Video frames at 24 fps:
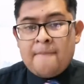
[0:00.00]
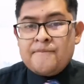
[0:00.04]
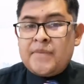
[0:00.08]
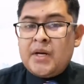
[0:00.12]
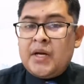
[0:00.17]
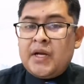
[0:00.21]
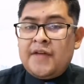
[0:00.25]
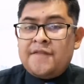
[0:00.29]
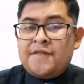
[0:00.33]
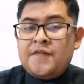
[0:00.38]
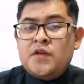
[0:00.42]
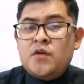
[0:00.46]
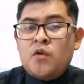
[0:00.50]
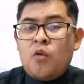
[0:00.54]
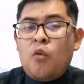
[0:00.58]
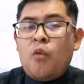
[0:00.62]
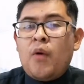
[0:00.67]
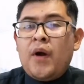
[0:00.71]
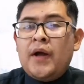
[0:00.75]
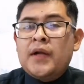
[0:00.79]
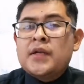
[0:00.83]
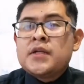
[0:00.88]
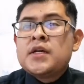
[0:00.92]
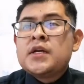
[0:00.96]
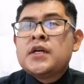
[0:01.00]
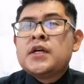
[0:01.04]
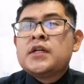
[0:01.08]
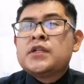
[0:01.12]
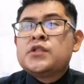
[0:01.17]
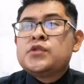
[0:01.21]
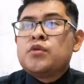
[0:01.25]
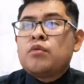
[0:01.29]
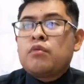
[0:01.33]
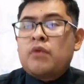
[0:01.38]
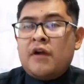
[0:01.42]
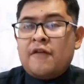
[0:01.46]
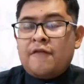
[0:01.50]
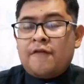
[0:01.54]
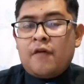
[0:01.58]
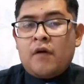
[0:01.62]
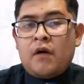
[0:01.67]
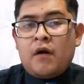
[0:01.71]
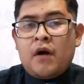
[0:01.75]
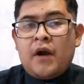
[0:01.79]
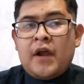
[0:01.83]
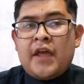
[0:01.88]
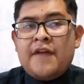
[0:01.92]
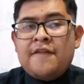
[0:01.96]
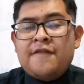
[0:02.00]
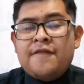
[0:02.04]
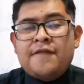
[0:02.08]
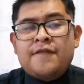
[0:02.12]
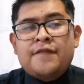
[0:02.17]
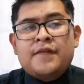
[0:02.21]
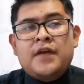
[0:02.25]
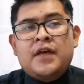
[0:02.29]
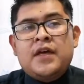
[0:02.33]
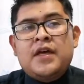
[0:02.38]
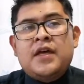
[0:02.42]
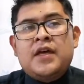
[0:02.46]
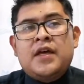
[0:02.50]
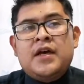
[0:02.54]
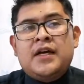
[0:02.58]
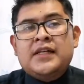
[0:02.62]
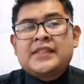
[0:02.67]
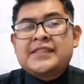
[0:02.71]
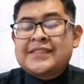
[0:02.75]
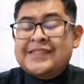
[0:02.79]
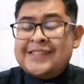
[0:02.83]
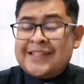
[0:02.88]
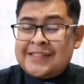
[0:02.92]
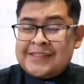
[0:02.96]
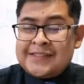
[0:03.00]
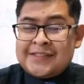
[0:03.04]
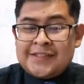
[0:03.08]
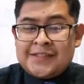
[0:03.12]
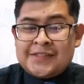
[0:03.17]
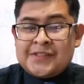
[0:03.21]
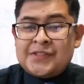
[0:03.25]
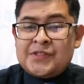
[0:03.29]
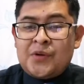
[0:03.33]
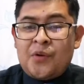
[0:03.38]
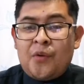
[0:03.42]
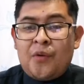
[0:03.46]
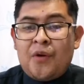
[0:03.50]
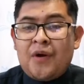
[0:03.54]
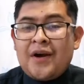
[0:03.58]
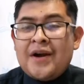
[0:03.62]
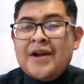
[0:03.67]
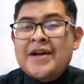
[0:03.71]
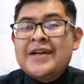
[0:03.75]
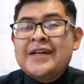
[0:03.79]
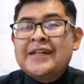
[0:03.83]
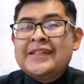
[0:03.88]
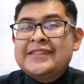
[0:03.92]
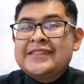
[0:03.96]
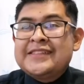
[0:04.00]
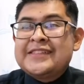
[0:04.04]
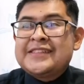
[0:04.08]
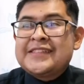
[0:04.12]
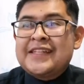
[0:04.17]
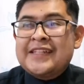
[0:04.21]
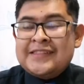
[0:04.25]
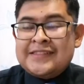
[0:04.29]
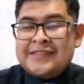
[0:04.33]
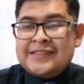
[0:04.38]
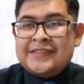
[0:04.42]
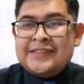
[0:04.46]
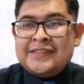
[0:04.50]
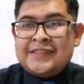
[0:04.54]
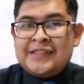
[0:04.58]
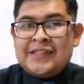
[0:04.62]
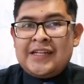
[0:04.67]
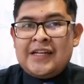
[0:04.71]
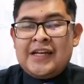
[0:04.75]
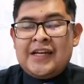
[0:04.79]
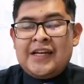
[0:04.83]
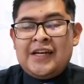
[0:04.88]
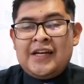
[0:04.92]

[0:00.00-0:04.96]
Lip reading: But if you want to refer if a sentence or the sentence